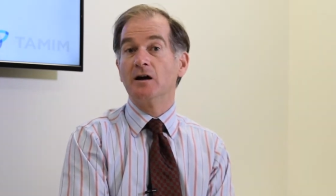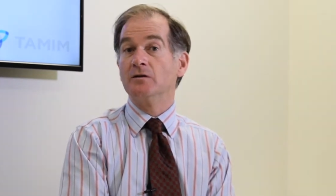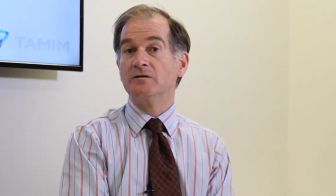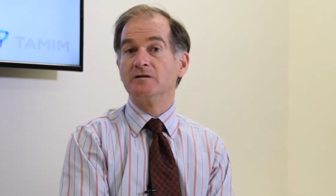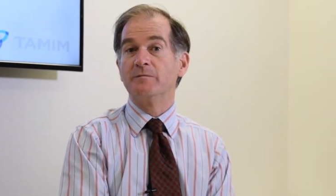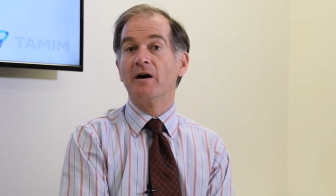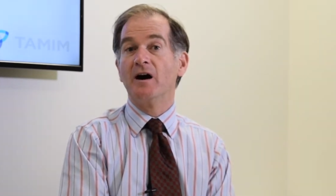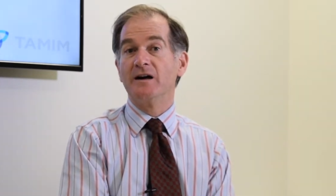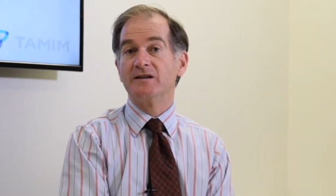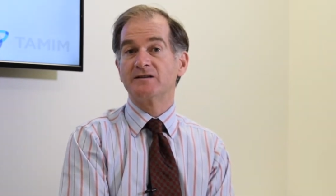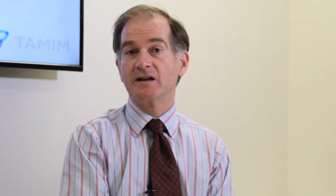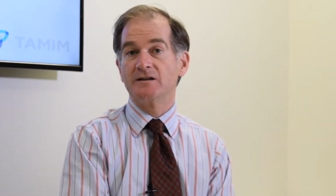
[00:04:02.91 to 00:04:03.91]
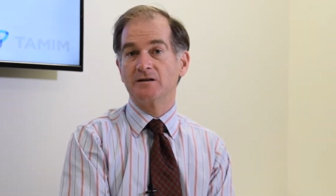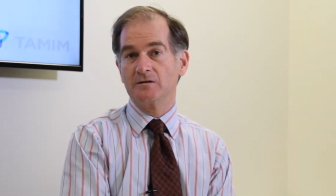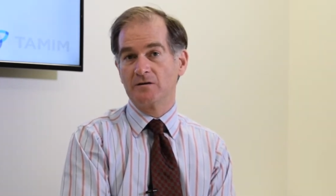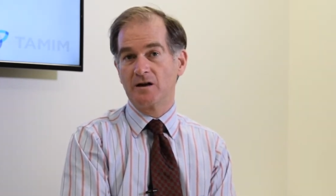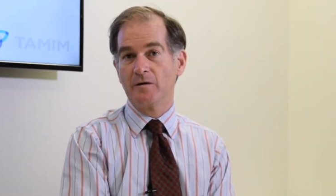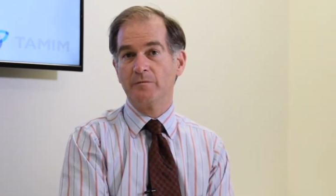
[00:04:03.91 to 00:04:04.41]
owned by
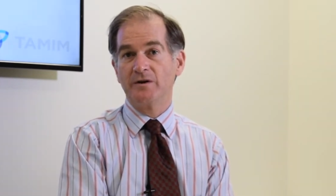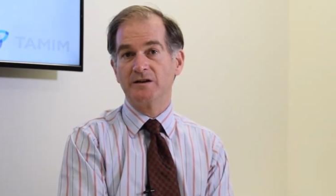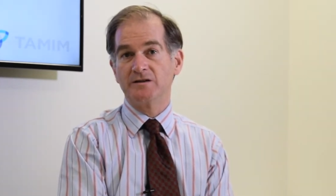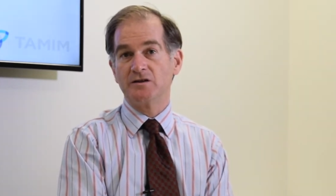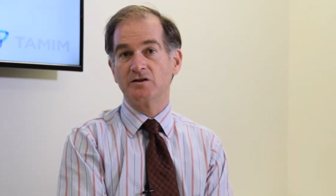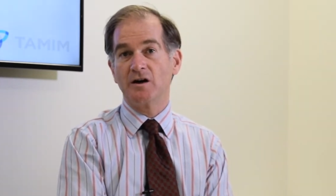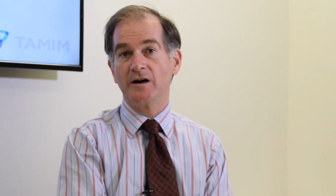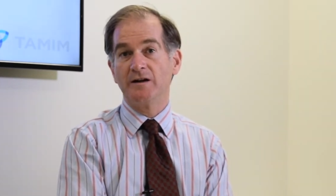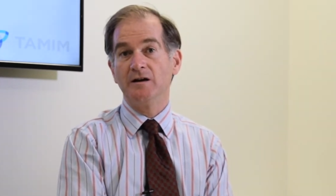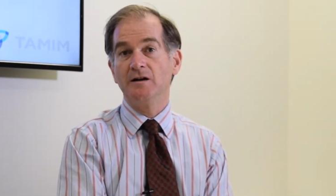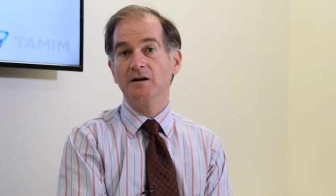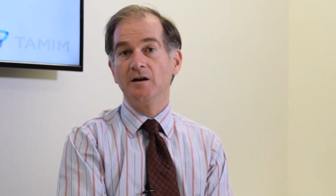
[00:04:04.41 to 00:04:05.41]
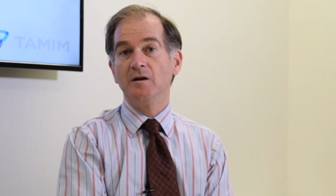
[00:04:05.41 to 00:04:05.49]
state-owned companies in China,